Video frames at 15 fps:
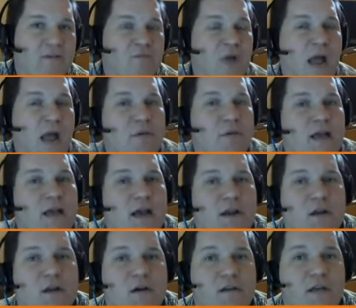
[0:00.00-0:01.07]
is probably not a
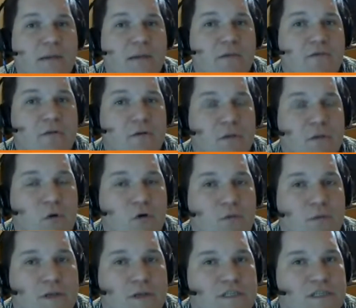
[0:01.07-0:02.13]
good time if you're a local
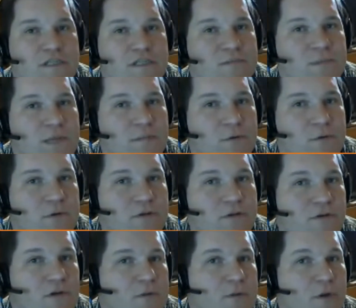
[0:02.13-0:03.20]
business because people are
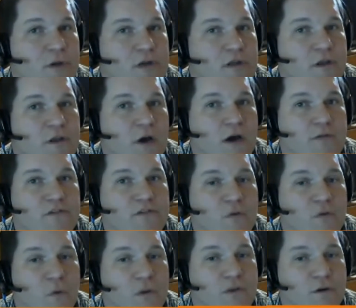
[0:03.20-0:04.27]
either commuting to the office
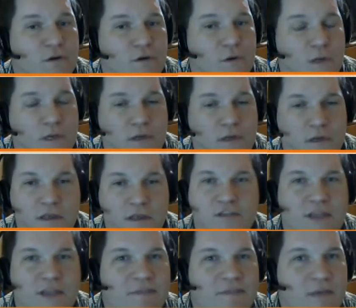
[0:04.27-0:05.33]
or what they're doing.
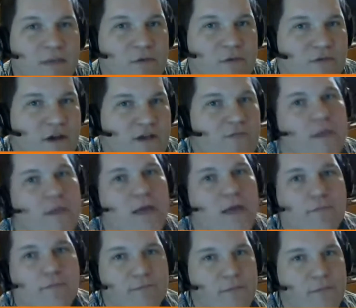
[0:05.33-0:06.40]
Same thing with 5
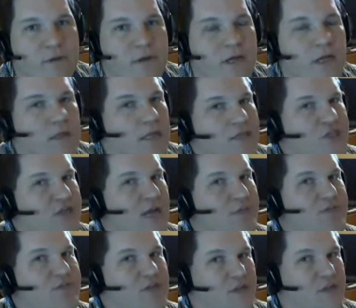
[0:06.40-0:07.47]
p.m.
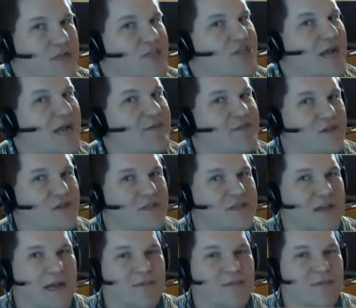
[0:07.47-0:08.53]
Lunchtime's a good
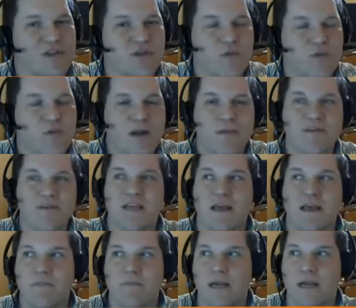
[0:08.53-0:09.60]
time, so you want to maybe say
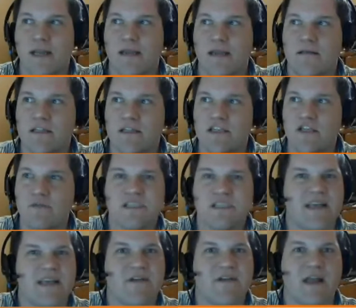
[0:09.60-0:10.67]
on Monday, let's do a
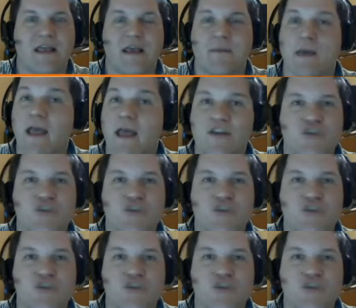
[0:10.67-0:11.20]
7 a.m.